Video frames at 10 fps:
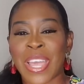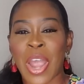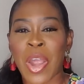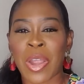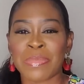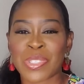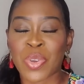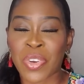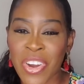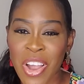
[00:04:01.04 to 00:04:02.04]
their arms
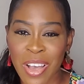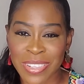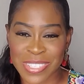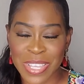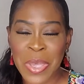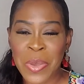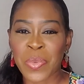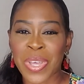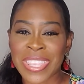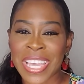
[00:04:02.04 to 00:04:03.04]
crossed
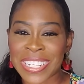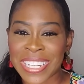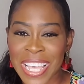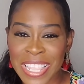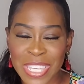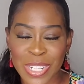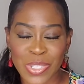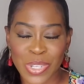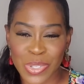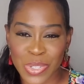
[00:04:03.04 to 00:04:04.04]
with nothing
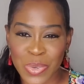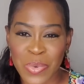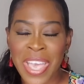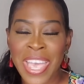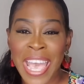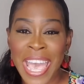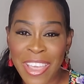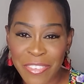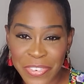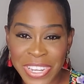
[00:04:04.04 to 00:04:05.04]
to do.
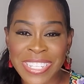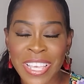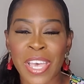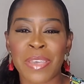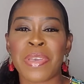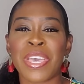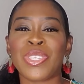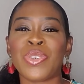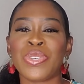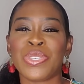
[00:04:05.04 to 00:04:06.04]
Every time
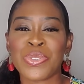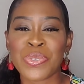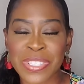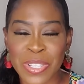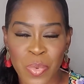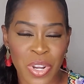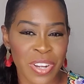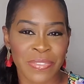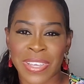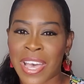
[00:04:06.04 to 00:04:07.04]
you use the
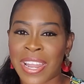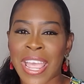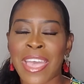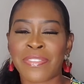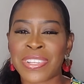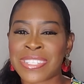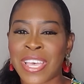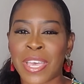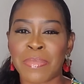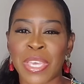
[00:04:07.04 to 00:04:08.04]
word of God, every
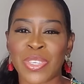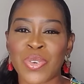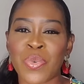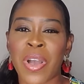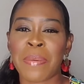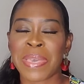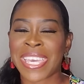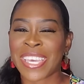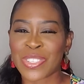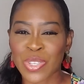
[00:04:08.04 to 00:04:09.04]
time you
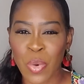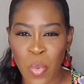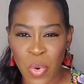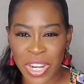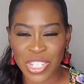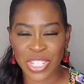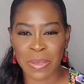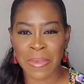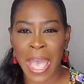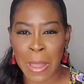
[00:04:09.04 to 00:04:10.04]
begin to
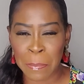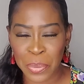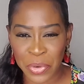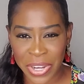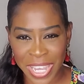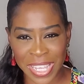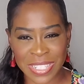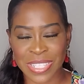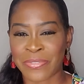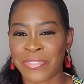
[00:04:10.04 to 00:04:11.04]
worship and
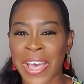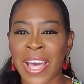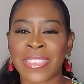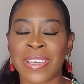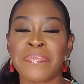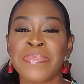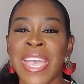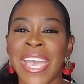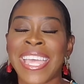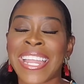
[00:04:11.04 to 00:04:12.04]
praise the Father,
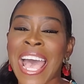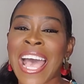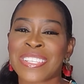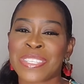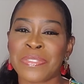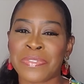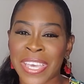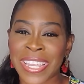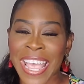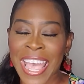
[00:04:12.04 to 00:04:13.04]
it
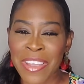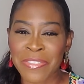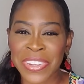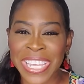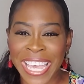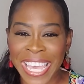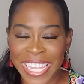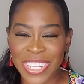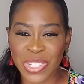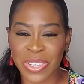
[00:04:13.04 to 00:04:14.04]
activates every
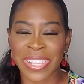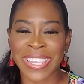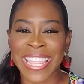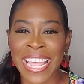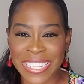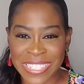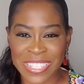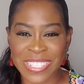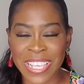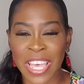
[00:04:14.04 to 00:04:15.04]
angel that is
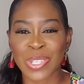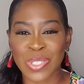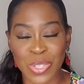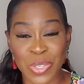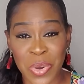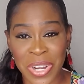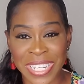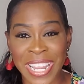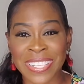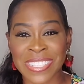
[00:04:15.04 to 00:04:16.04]
assigned to your
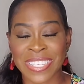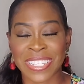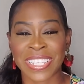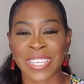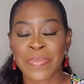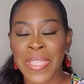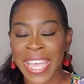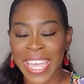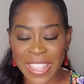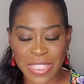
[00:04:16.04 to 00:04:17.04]
destiny
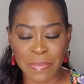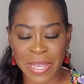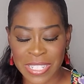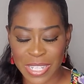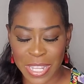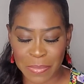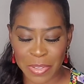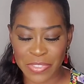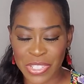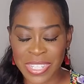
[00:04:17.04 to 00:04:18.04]
in the mighty name
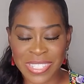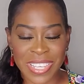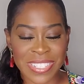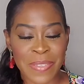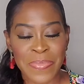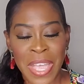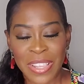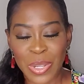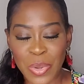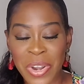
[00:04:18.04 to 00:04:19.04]
of Jesus.
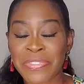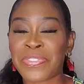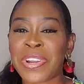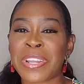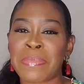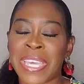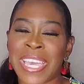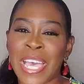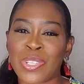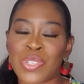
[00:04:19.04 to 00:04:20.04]
The Lord further
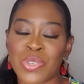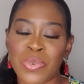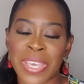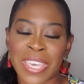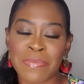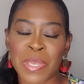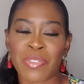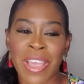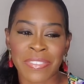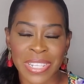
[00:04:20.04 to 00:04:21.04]
began to give me
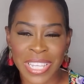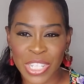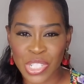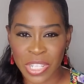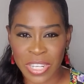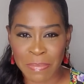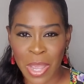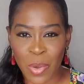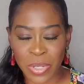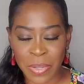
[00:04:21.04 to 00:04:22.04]
revelation
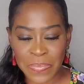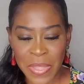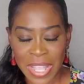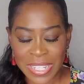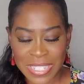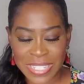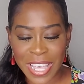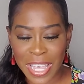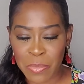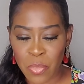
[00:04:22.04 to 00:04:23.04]
about the
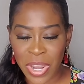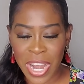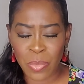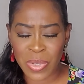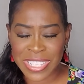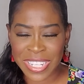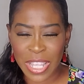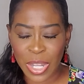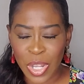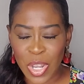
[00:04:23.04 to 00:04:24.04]
time where I was in
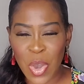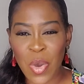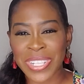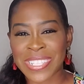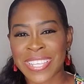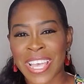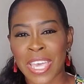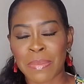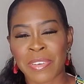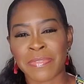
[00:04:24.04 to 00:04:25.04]
the lowest
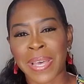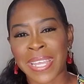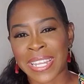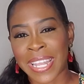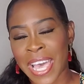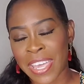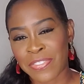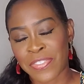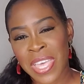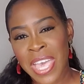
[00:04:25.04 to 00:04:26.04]
time of my
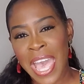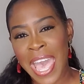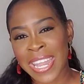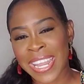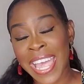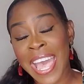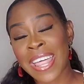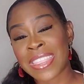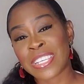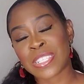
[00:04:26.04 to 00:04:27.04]
life and I
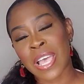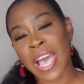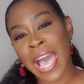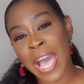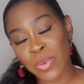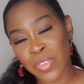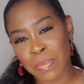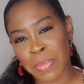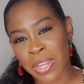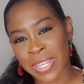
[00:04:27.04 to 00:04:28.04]
had this
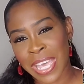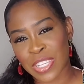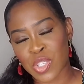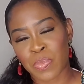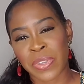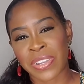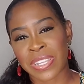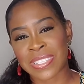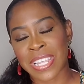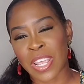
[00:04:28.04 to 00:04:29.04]
outer body
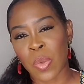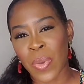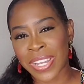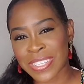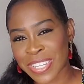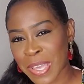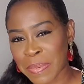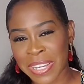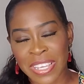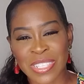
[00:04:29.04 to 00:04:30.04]
experience and I went
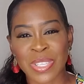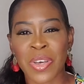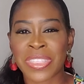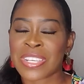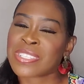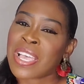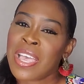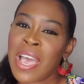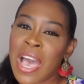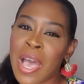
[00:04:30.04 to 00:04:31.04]
up and I saw this
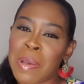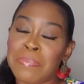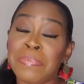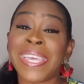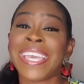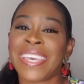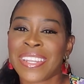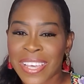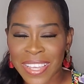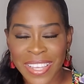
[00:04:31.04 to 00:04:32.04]
um, being